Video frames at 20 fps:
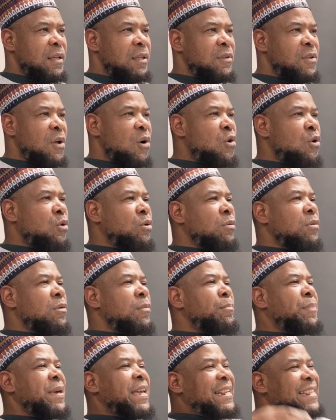
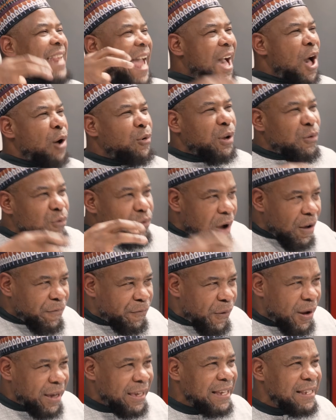Don't be down and
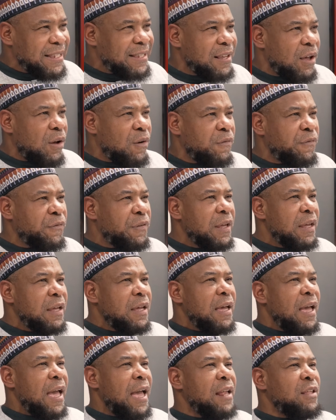rough on yourself,
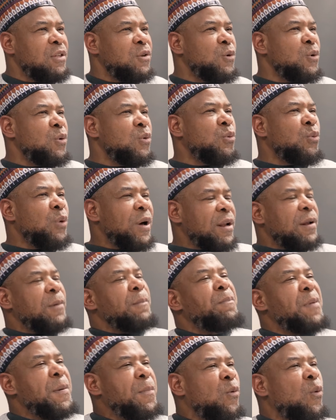and you one of
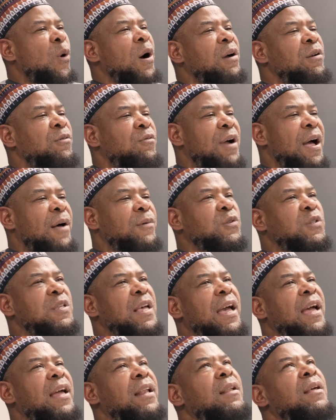them people walking around
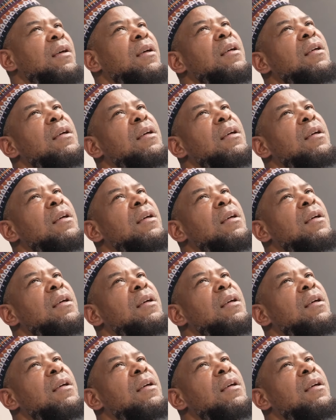saying,